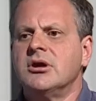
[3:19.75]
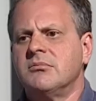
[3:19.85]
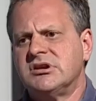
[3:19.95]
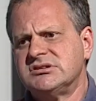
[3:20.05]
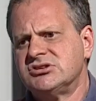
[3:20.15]

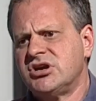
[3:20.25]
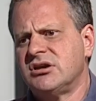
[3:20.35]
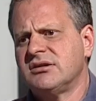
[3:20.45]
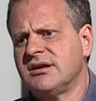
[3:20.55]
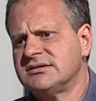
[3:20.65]
But as a
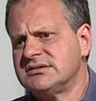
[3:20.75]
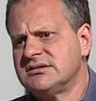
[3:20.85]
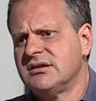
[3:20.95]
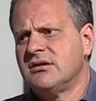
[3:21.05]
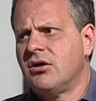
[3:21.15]
child gets
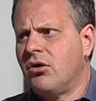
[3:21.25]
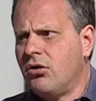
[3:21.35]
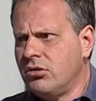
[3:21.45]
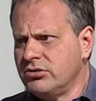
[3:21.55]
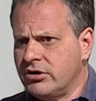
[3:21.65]

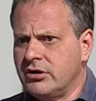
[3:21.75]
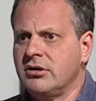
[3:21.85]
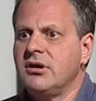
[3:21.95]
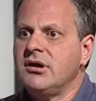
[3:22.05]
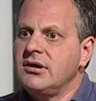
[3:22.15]

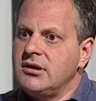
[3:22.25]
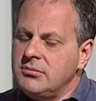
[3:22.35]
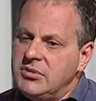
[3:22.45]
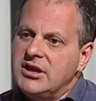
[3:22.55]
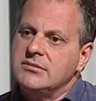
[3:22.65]
older,
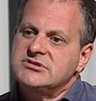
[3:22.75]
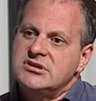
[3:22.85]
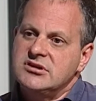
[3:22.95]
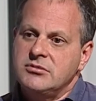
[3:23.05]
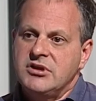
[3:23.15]
it becomes a
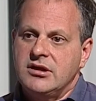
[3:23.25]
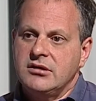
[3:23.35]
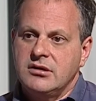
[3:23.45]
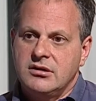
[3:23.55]
little bit